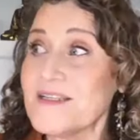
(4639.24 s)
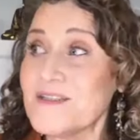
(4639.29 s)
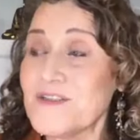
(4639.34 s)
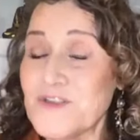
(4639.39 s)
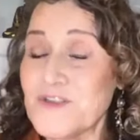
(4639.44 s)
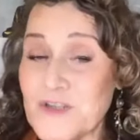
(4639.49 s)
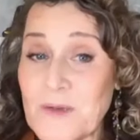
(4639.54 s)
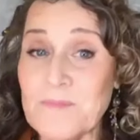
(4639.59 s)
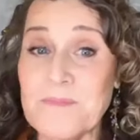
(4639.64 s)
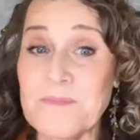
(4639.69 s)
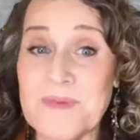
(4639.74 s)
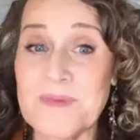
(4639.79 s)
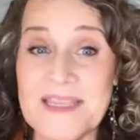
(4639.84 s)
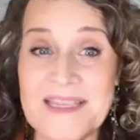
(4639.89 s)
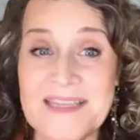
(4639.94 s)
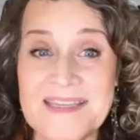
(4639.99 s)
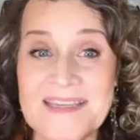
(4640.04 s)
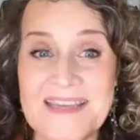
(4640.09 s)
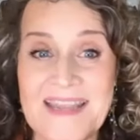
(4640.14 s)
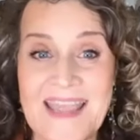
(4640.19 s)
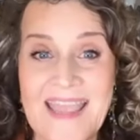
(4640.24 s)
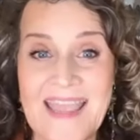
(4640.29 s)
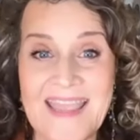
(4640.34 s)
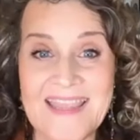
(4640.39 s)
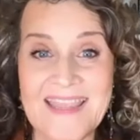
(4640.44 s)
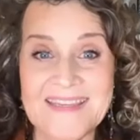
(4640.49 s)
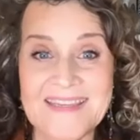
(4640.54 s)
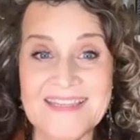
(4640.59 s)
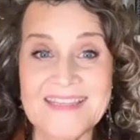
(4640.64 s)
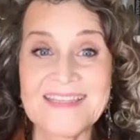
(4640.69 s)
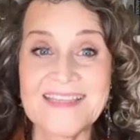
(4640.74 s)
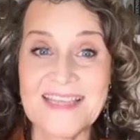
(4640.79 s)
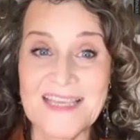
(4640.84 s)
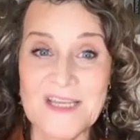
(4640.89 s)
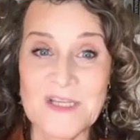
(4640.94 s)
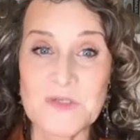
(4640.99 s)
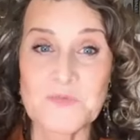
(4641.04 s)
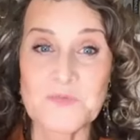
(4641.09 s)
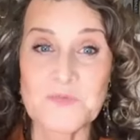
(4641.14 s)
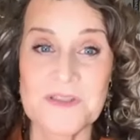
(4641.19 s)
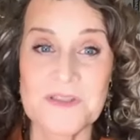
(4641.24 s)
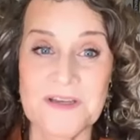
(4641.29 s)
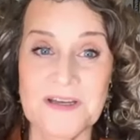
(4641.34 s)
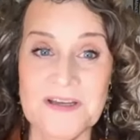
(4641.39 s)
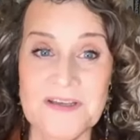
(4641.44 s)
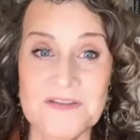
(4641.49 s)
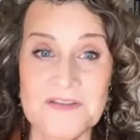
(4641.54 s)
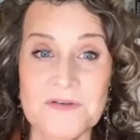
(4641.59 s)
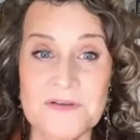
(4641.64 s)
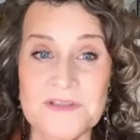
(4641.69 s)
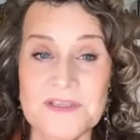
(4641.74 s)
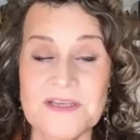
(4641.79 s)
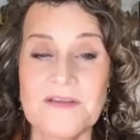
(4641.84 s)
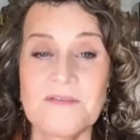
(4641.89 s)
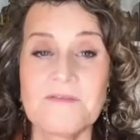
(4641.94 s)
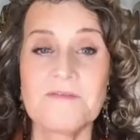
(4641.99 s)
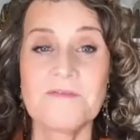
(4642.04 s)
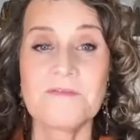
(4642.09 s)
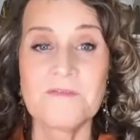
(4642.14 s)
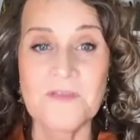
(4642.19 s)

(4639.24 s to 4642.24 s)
jump in and engage with others in a